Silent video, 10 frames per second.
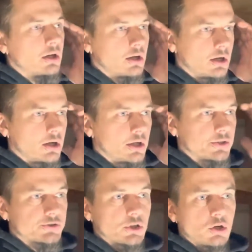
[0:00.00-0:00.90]

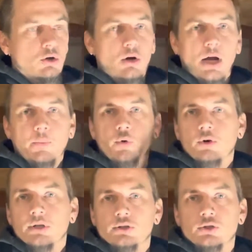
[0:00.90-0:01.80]
So I'm
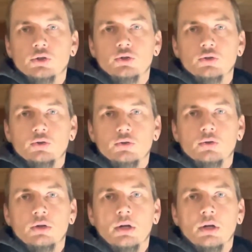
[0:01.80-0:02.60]
going to